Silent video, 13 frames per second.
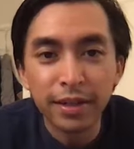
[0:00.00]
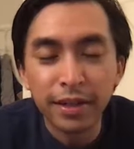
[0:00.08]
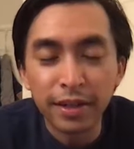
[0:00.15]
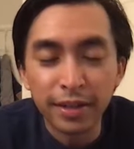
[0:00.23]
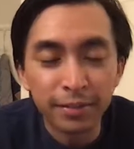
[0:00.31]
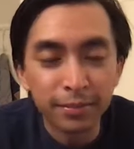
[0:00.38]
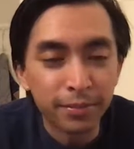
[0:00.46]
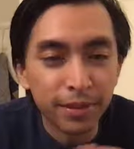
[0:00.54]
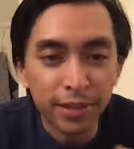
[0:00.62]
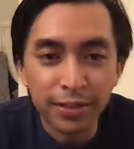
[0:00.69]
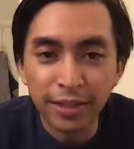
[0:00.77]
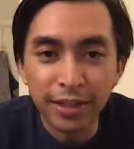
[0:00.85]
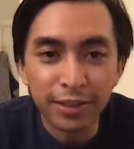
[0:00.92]
I am
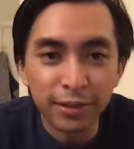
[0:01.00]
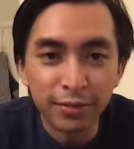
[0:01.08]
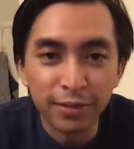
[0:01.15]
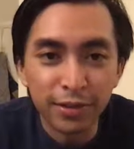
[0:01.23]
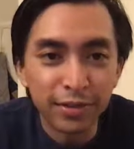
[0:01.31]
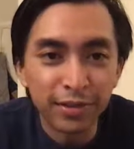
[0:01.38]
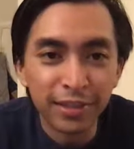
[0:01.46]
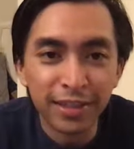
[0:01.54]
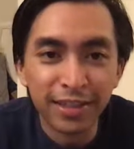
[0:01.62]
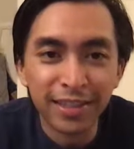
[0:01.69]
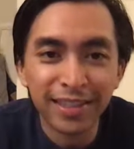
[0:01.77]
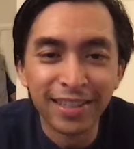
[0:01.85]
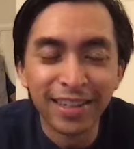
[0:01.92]
such an extrovert.
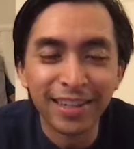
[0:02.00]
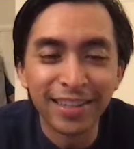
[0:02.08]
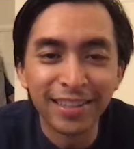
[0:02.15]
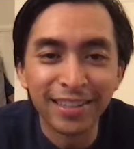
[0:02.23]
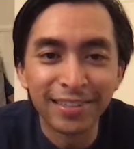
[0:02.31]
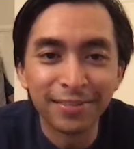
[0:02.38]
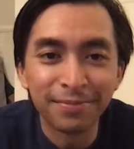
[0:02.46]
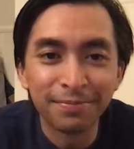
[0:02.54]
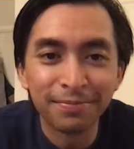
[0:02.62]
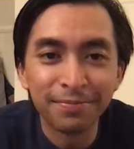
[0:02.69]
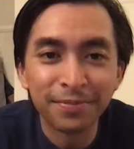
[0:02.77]
um,